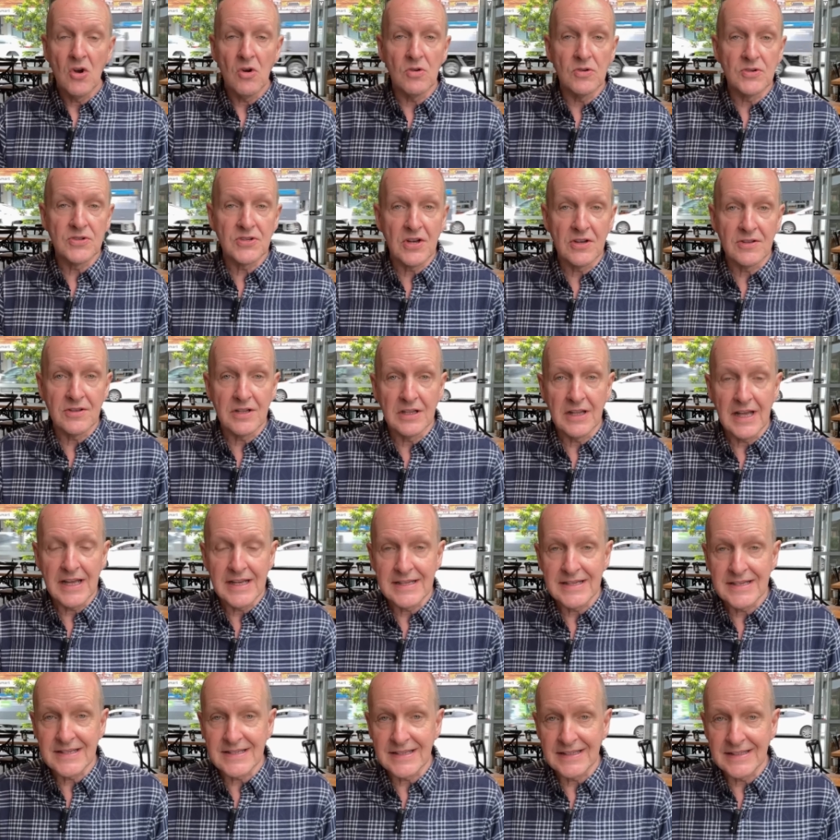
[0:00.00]
Also, the
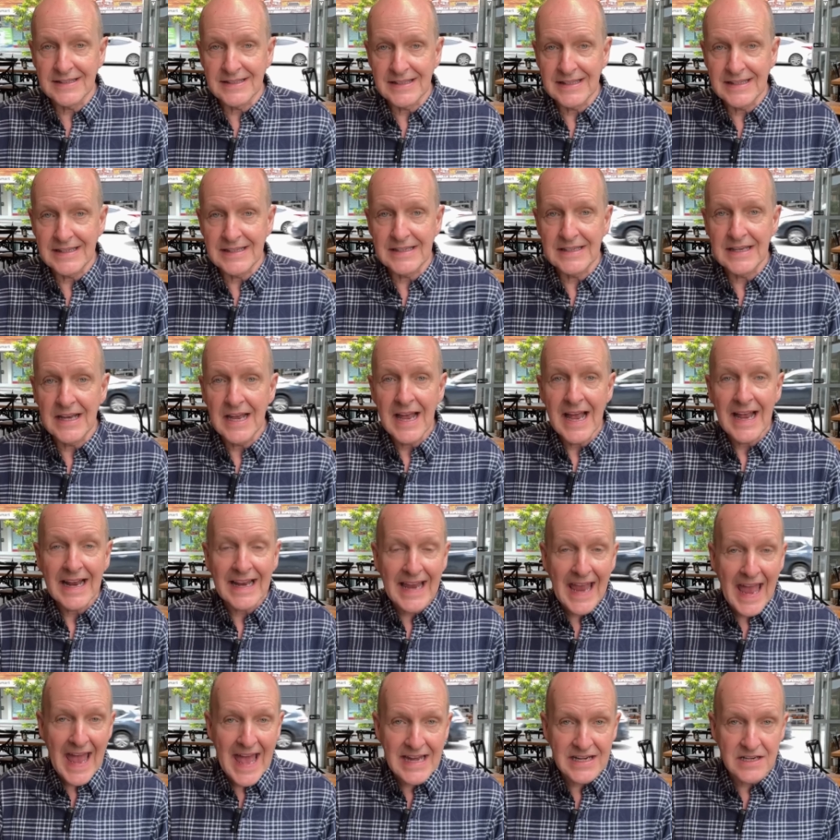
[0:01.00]
latest in the
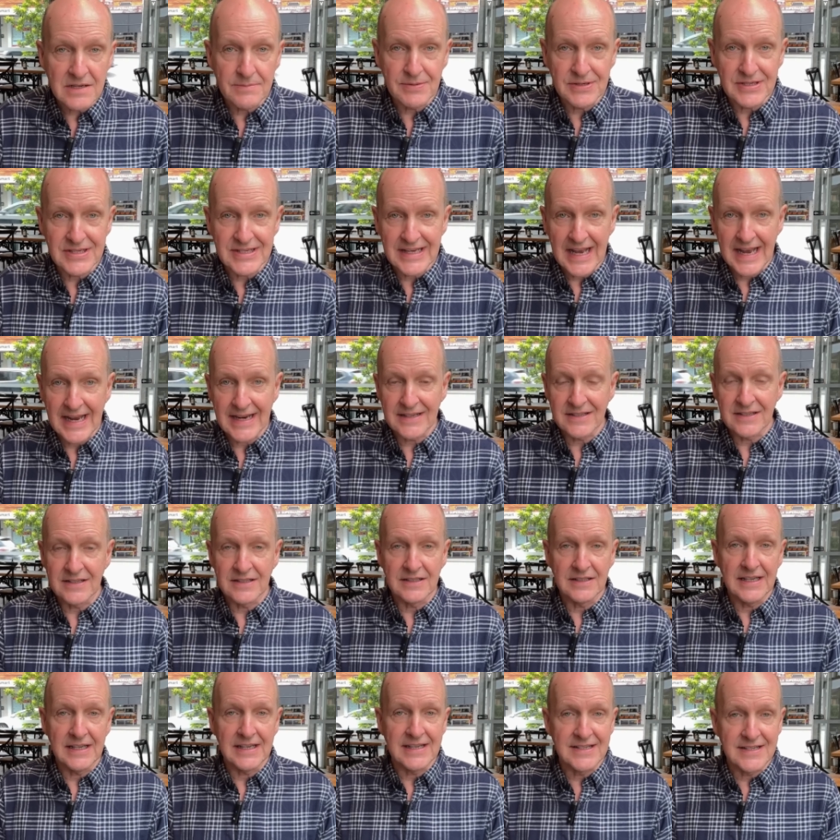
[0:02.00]
Cannabis Act
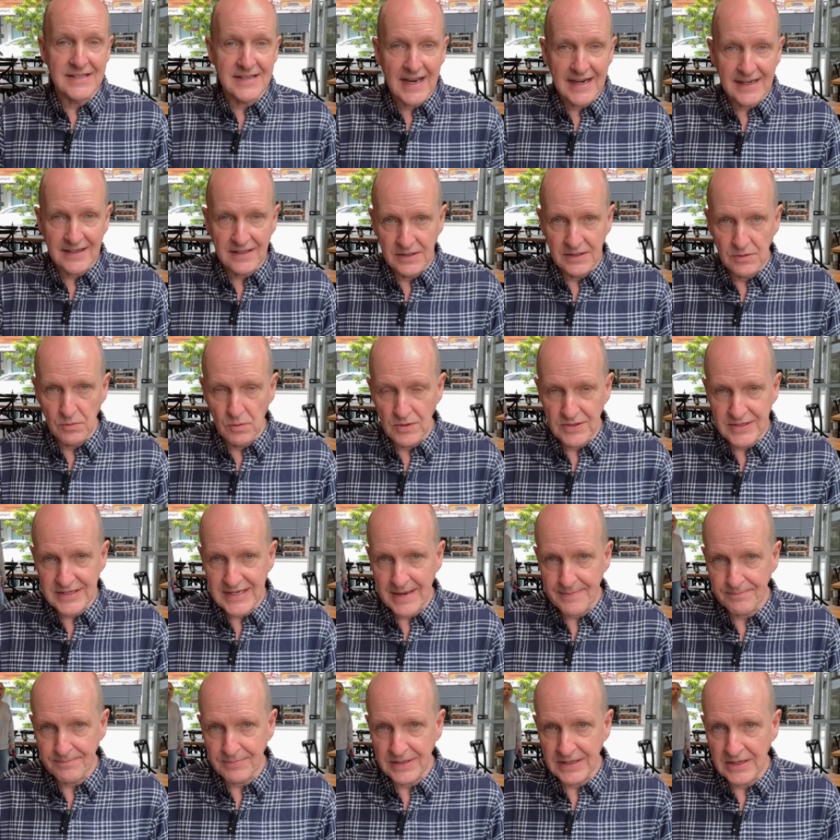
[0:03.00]
and exactly what's
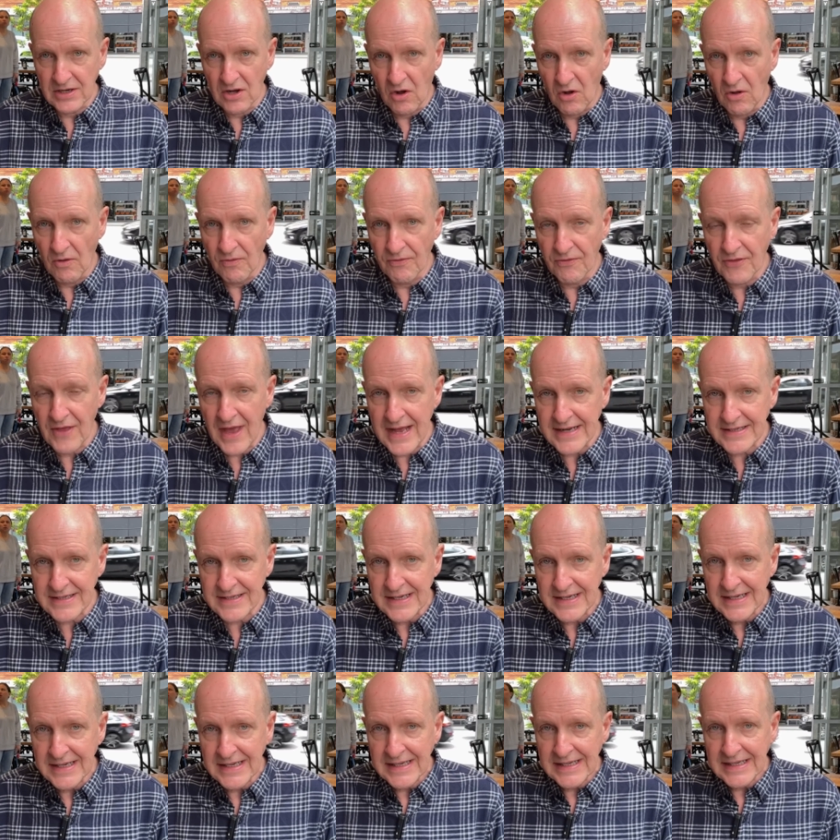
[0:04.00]
happening on
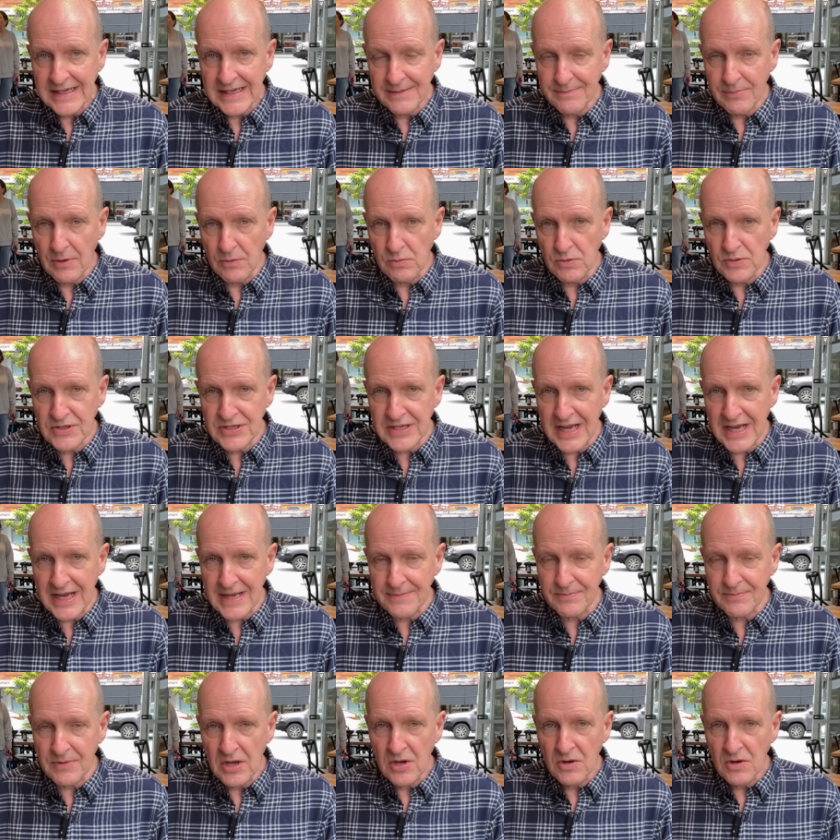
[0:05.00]
that. But we'll
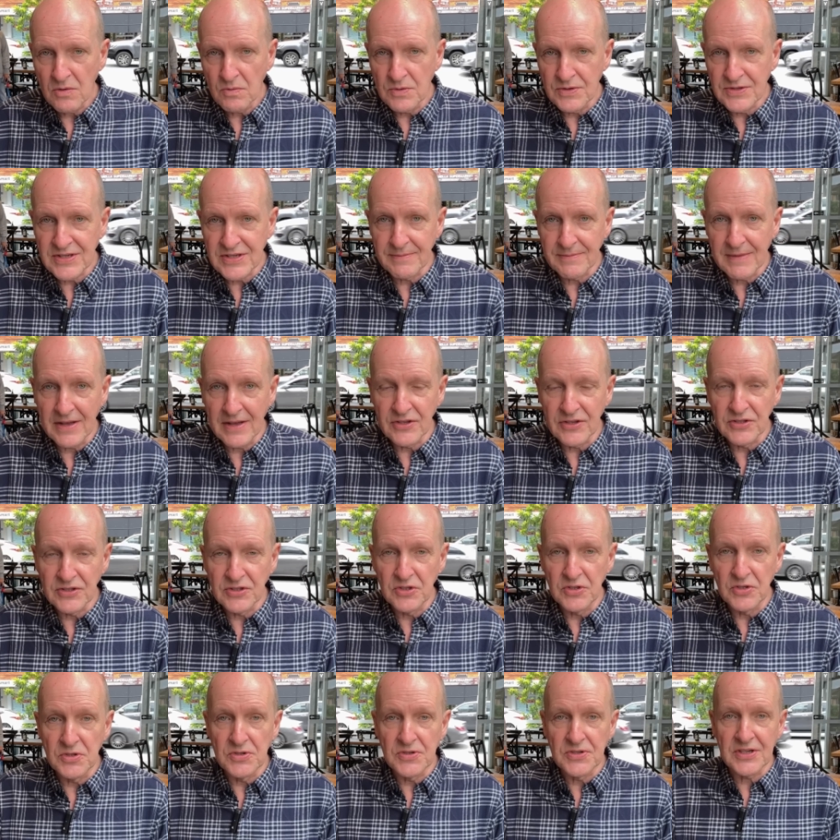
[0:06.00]
start with some other
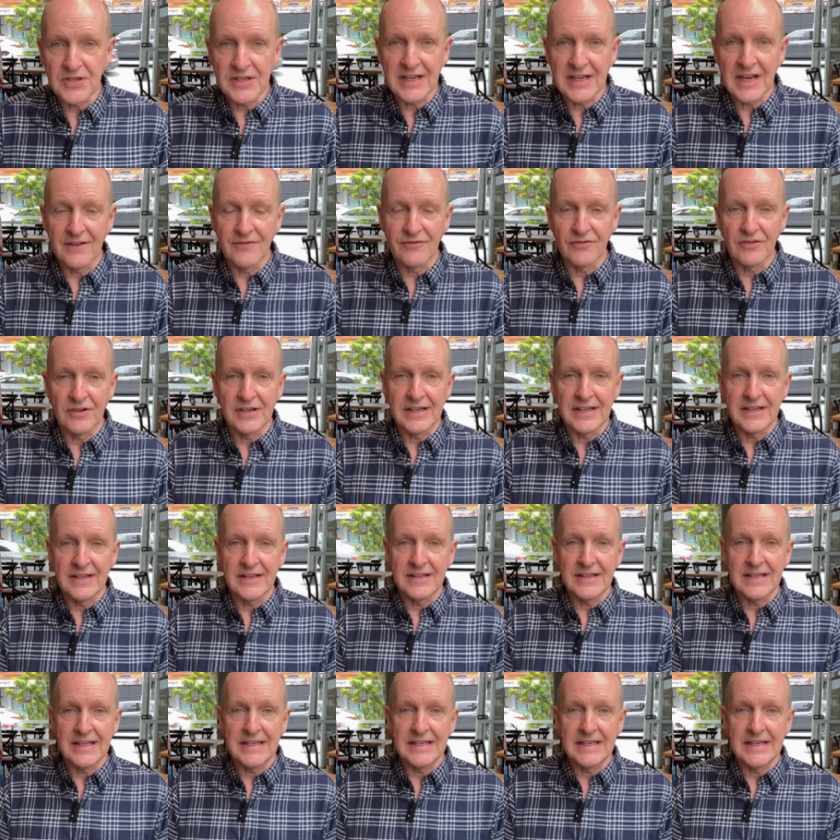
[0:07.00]
news
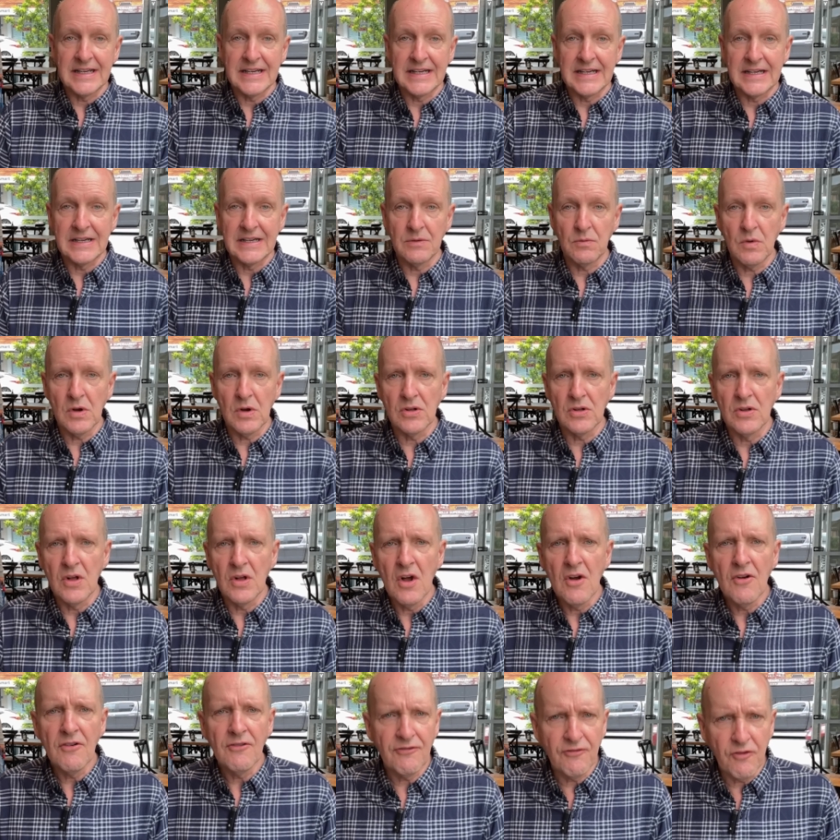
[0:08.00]
covering the,
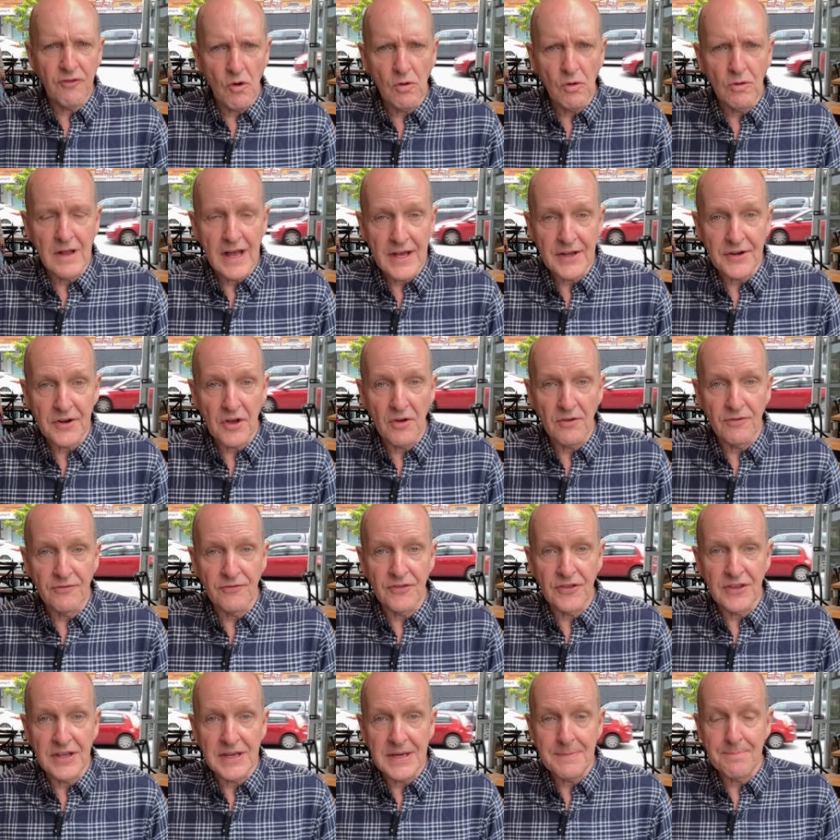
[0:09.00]
fallout
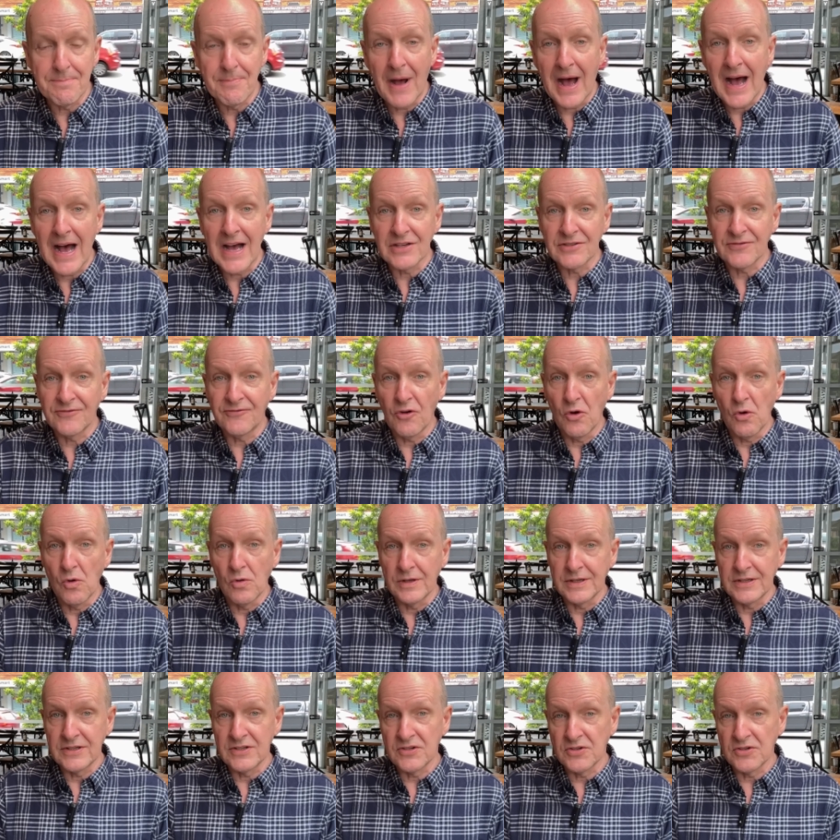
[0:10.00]
of the Baht
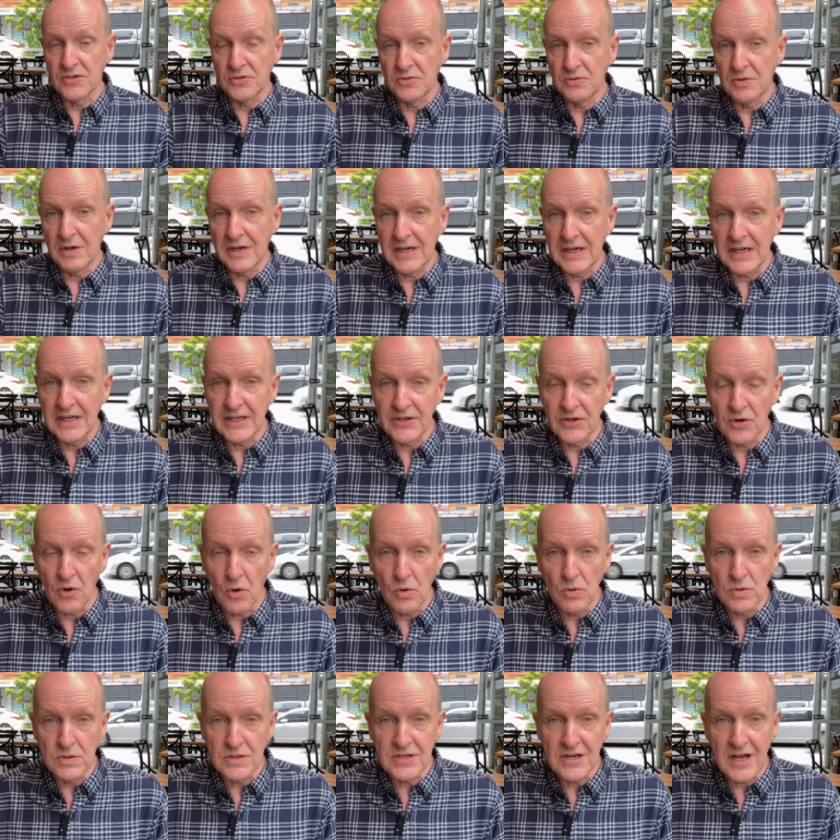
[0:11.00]
falling to an
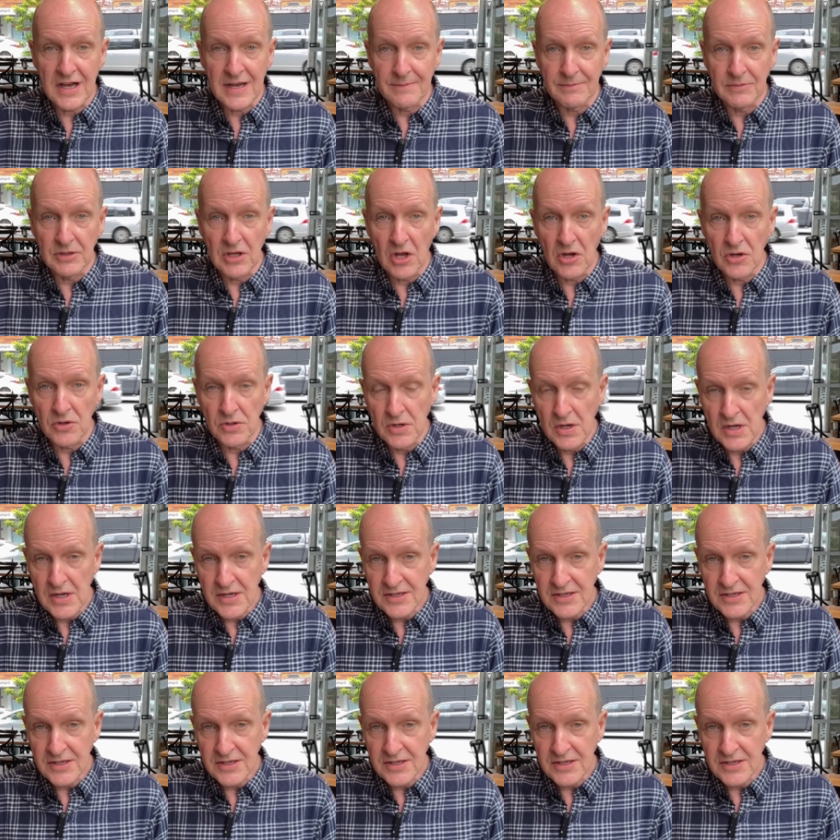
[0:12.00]
all-time low,